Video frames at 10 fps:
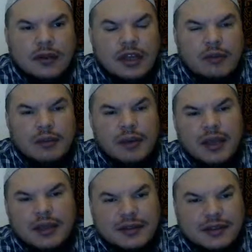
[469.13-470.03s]
that we
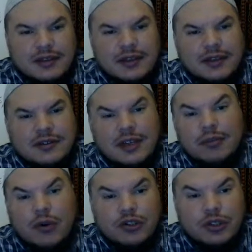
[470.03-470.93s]
begin to see is
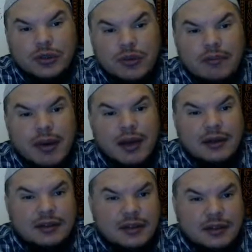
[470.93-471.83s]
emotional
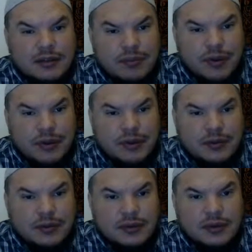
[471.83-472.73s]
imbalance at this point.
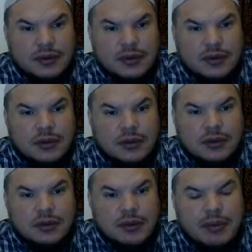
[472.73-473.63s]

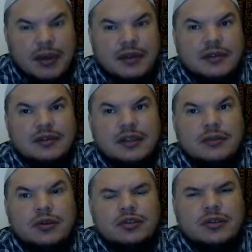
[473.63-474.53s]
We begin to see
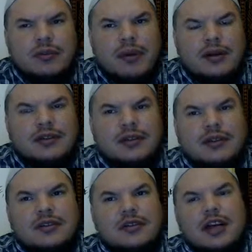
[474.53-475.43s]
emotional imbalance. And
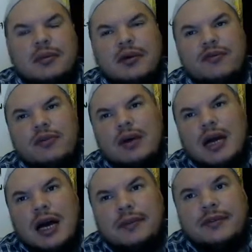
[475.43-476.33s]
this is coming from my
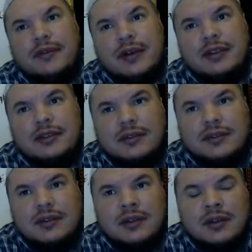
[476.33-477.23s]
observations.